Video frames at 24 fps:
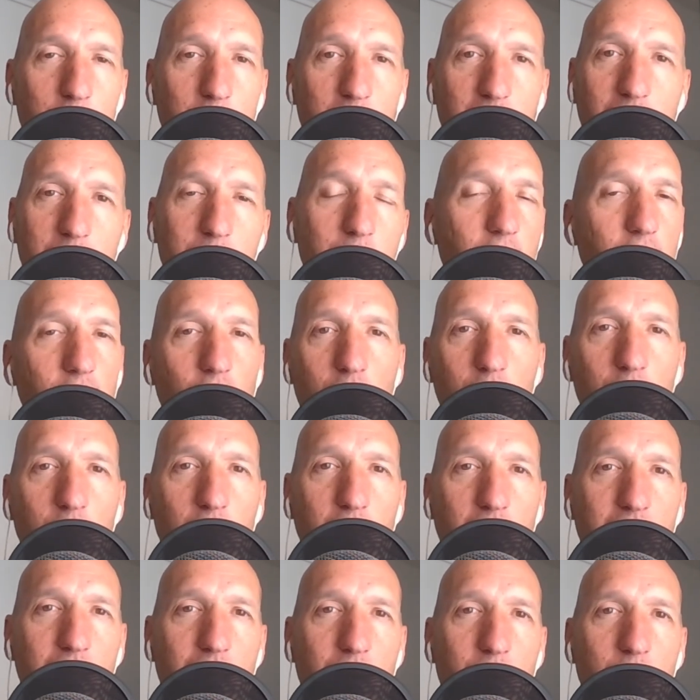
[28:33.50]
but they might not
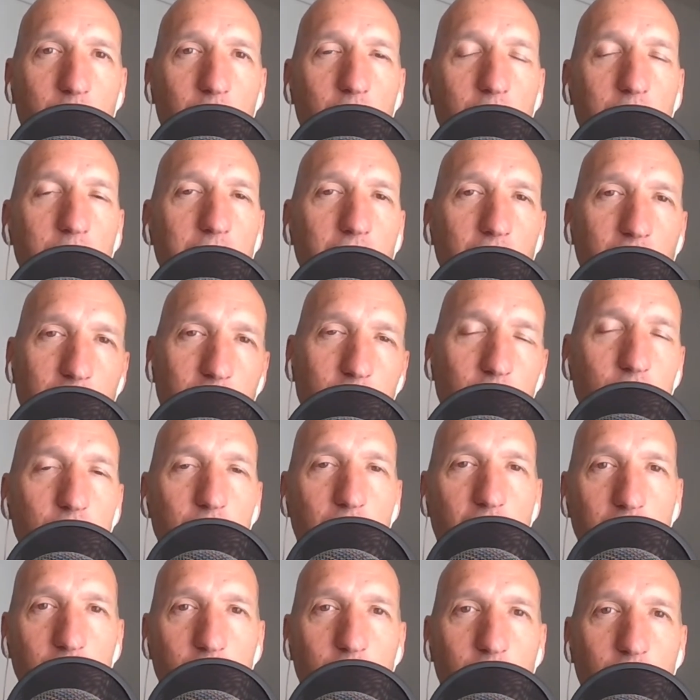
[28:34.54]
work out well, but you're still
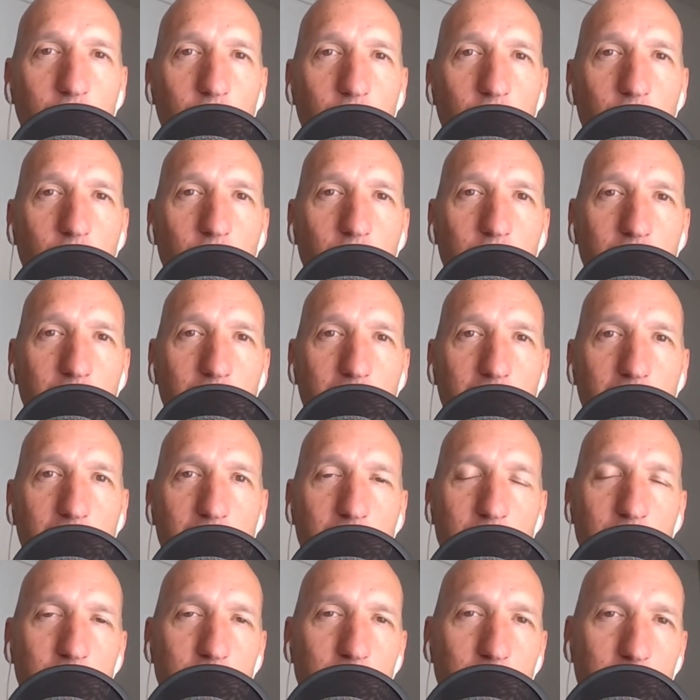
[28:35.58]
grateful for
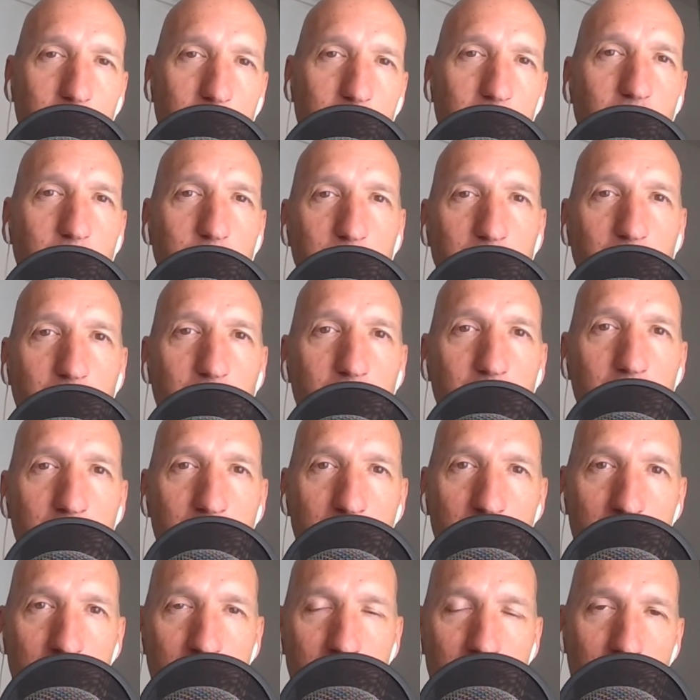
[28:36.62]
because uh, you're accepting
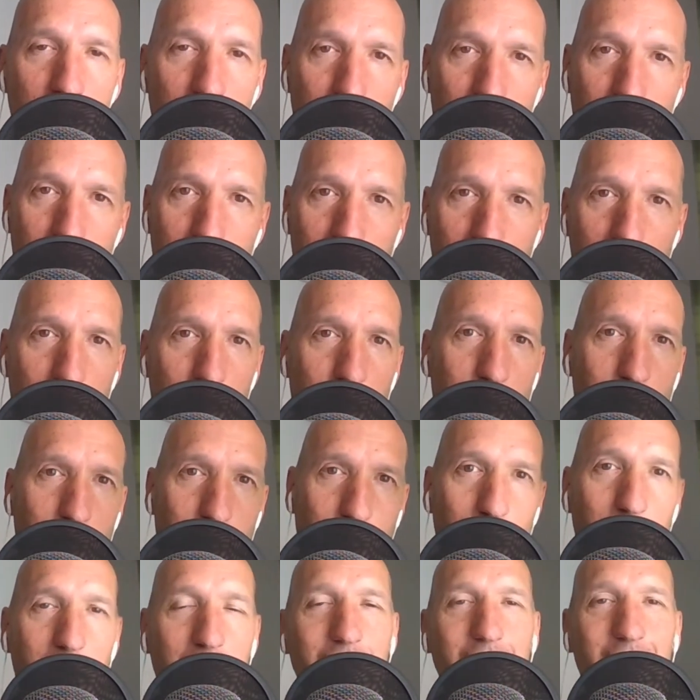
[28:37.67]
the
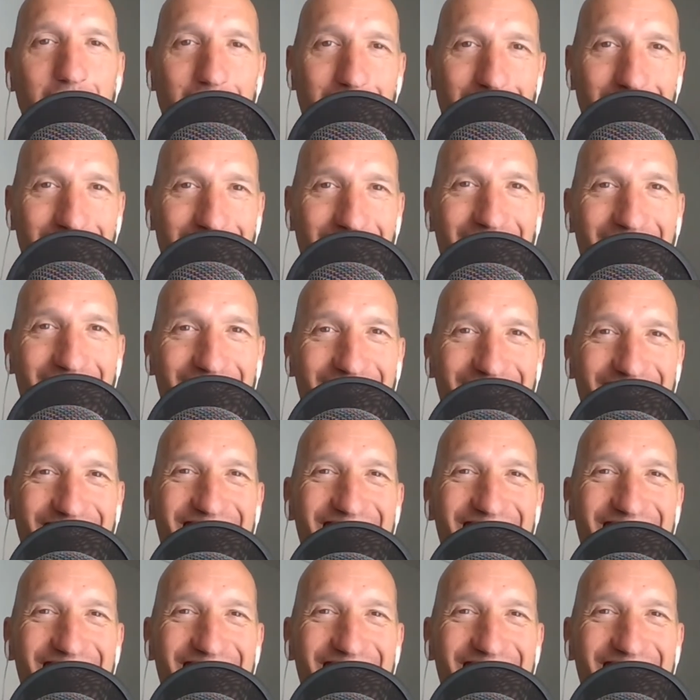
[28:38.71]
way things are